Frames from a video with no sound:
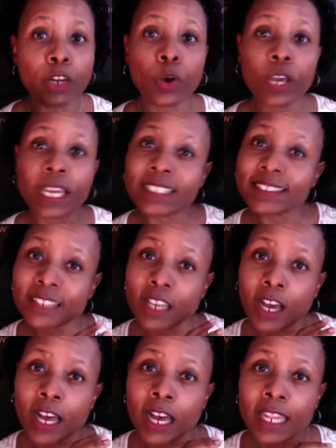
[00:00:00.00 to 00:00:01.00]
and is a uh,
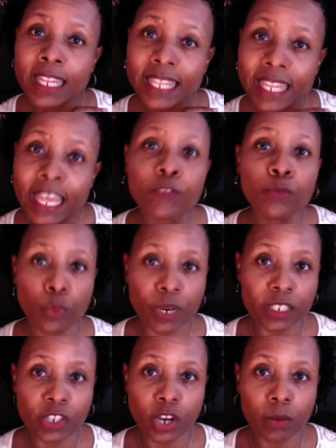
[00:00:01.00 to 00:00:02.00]
left brain
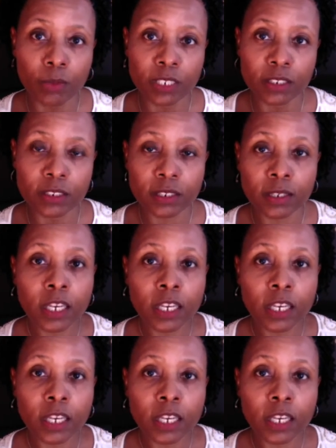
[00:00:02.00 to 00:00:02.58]
dominant.